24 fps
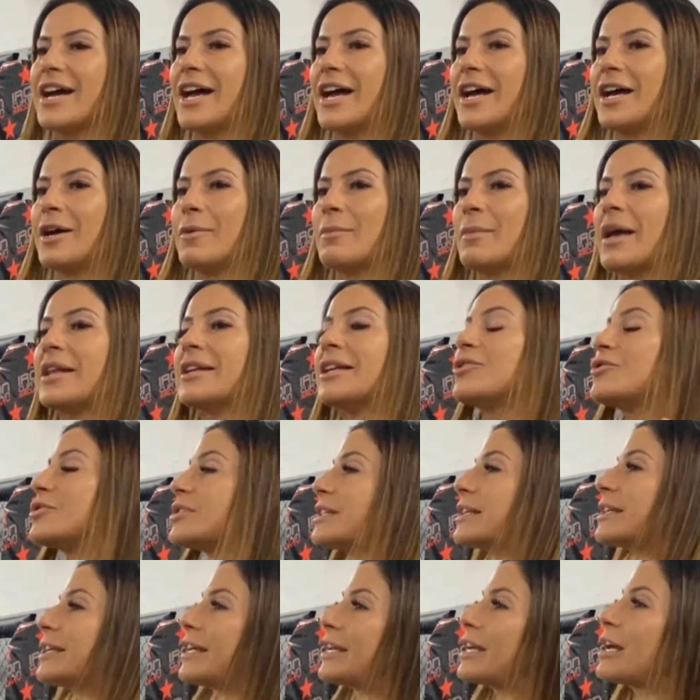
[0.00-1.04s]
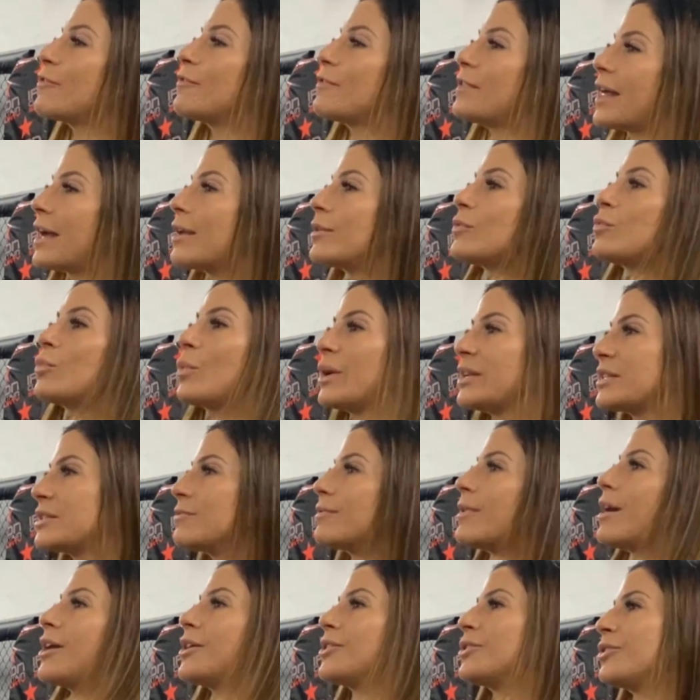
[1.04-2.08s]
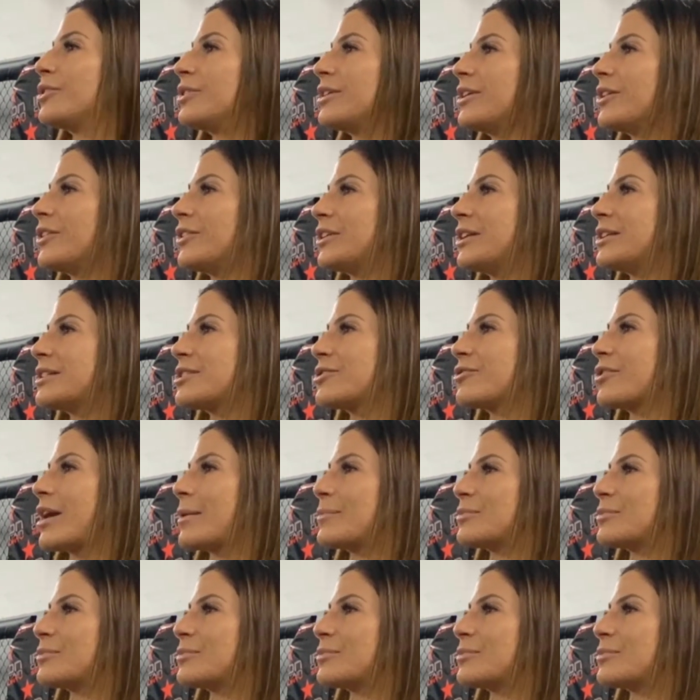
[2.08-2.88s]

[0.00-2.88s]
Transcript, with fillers: Um, and interestingly enough, that went around on, on Instagram.